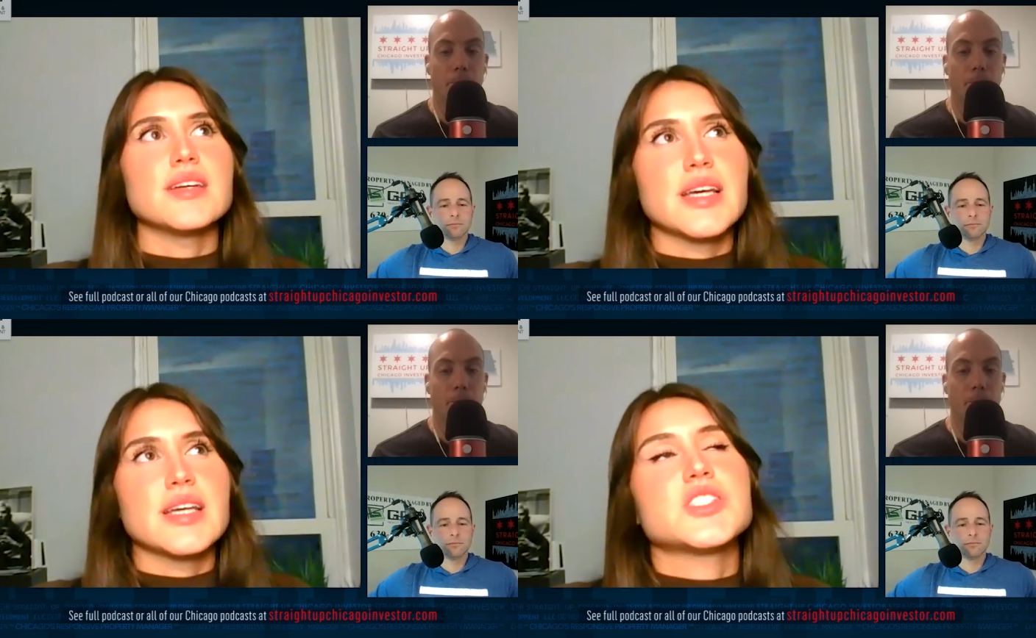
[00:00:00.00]

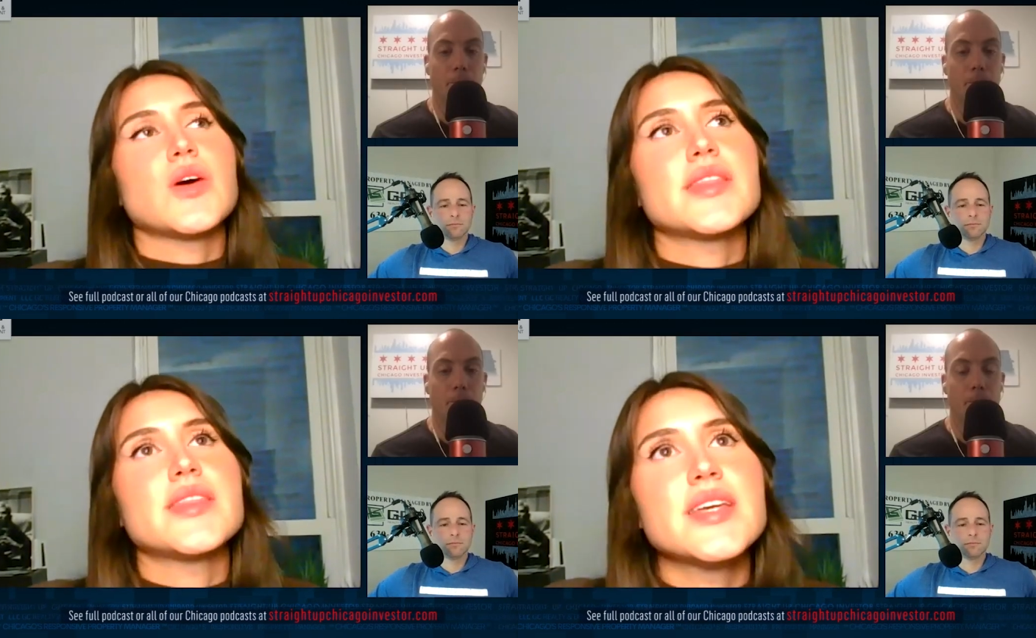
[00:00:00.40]
Speaker 1: yeah so
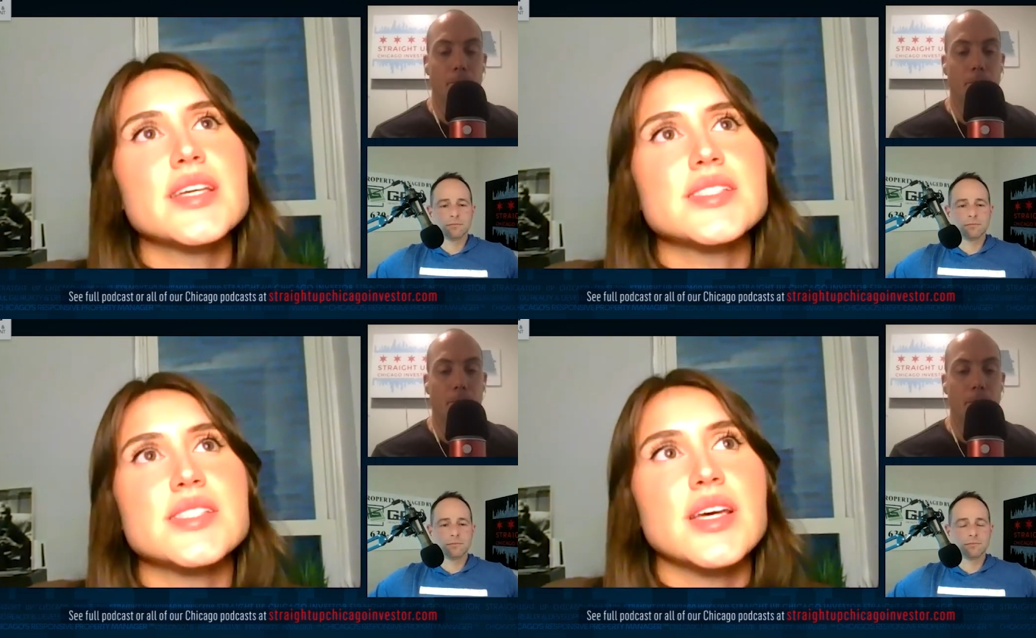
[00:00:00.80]
i think
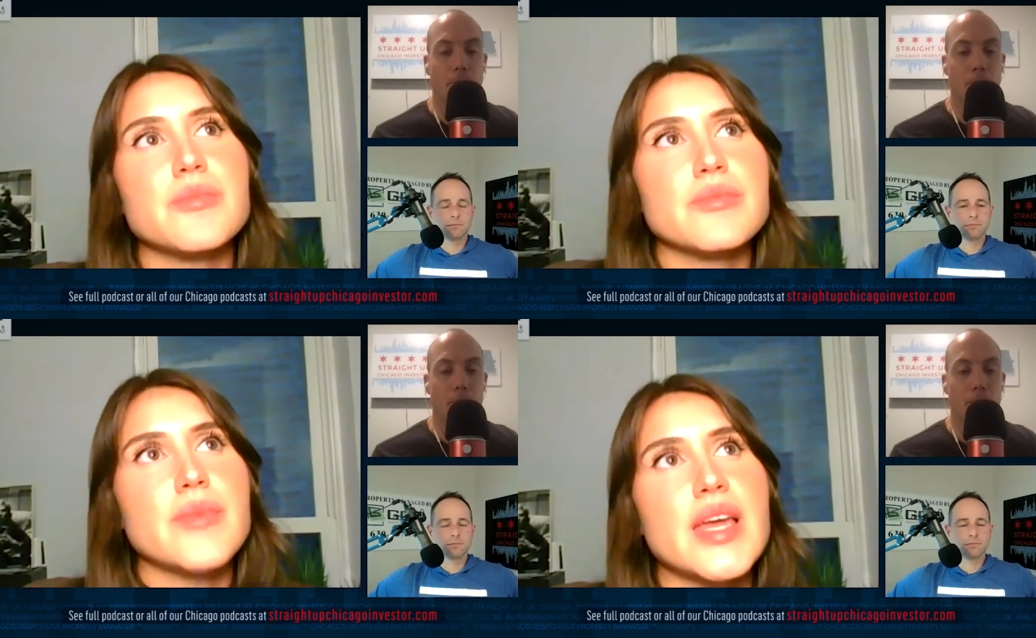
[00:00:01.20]
it's uh,
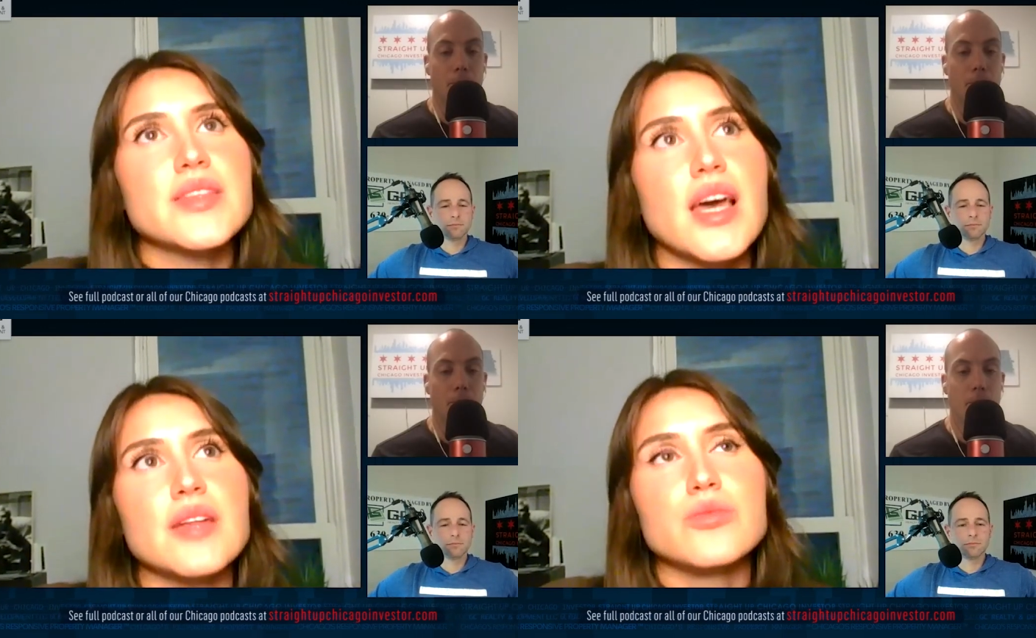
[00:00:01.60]

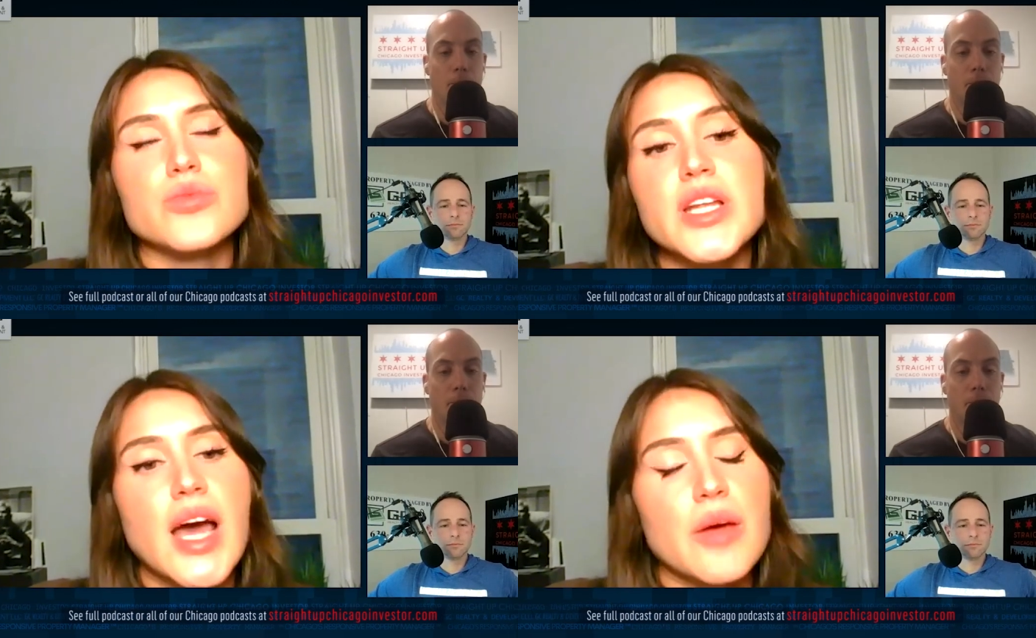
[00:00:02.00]
mainly i
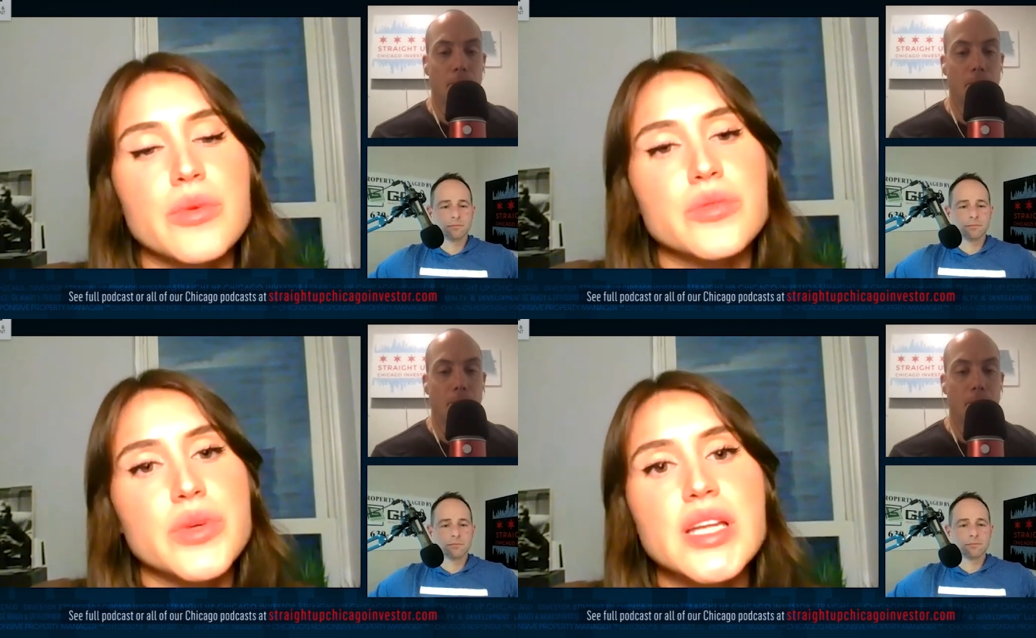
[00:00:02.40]
read i
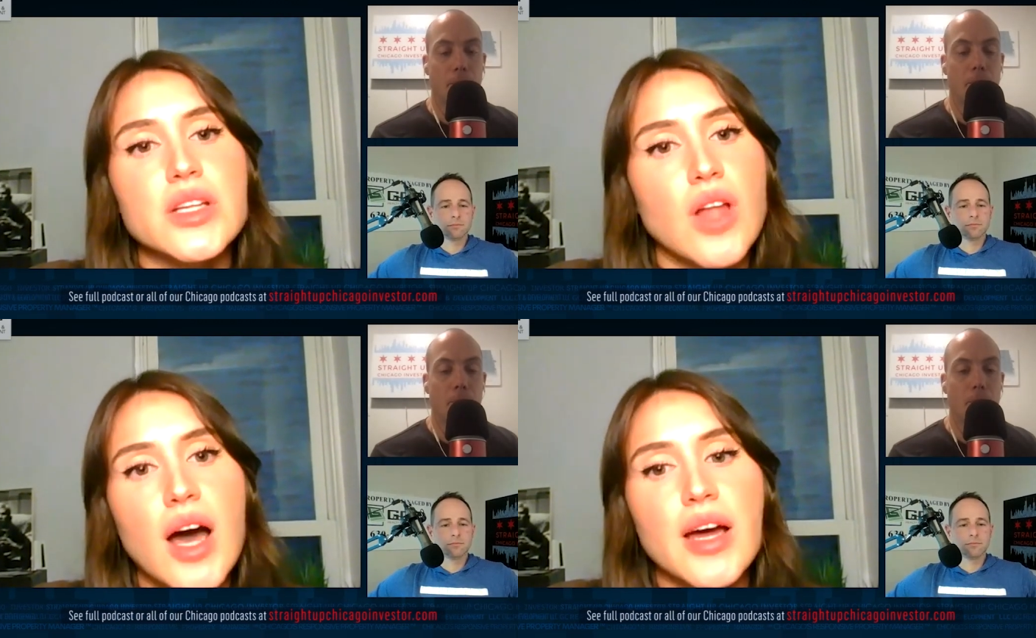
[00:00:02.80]
would read
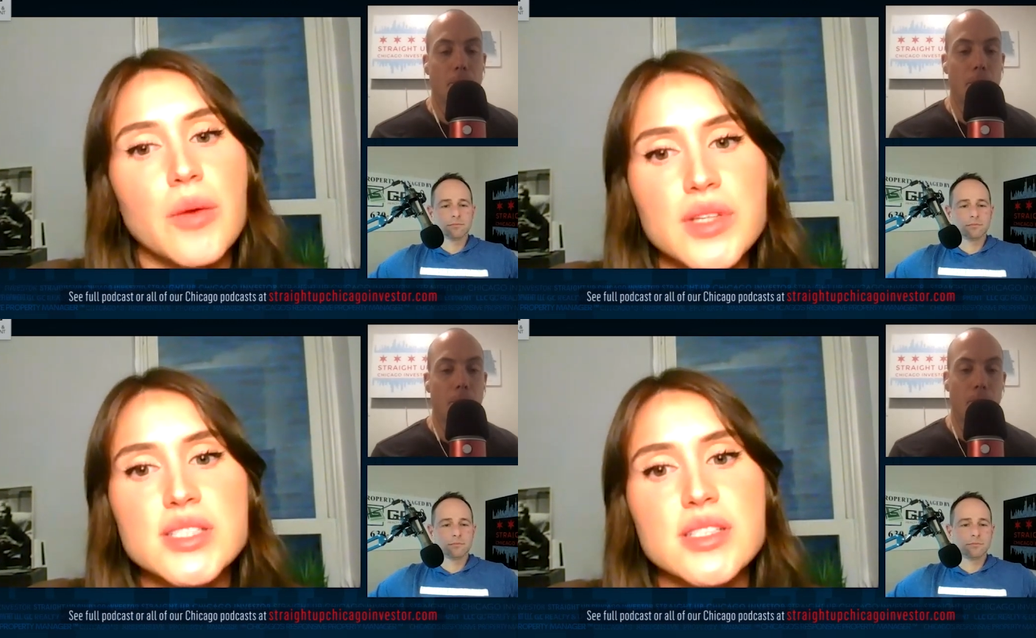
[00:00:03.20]
a lot i
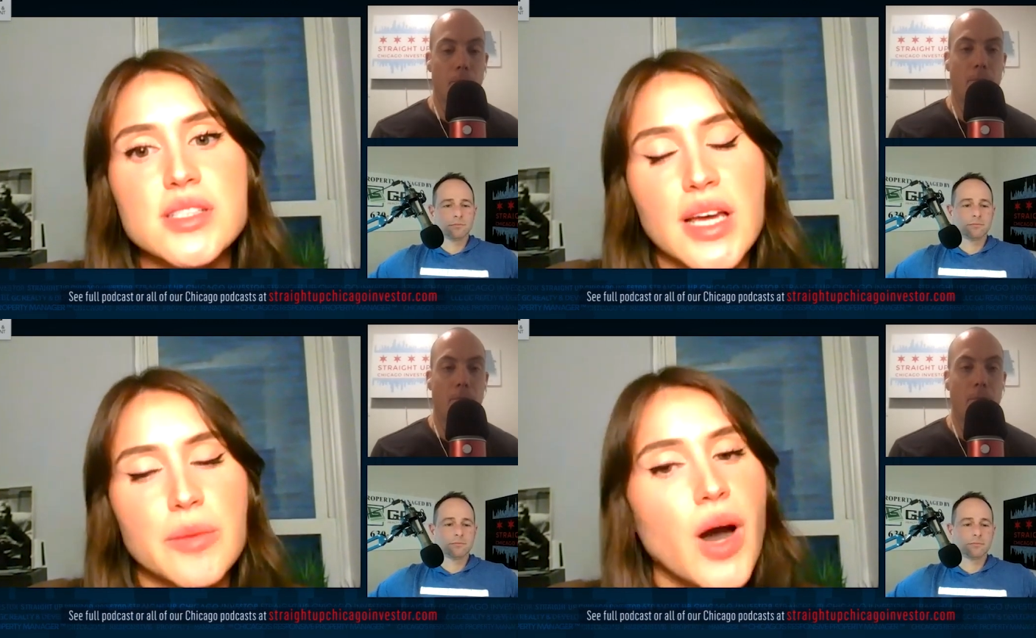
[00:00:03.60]
would listen like